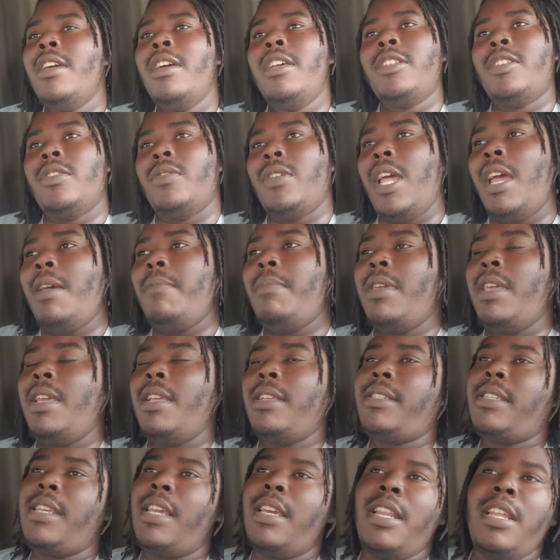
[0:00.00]
So with that being
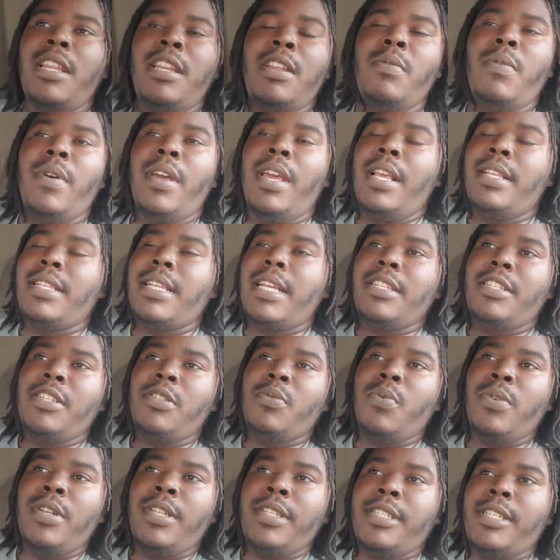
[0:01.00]
said, anyways, I
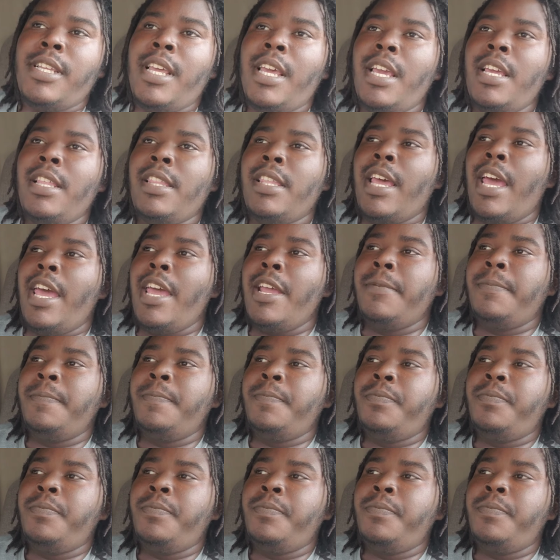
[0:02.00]
just want to say that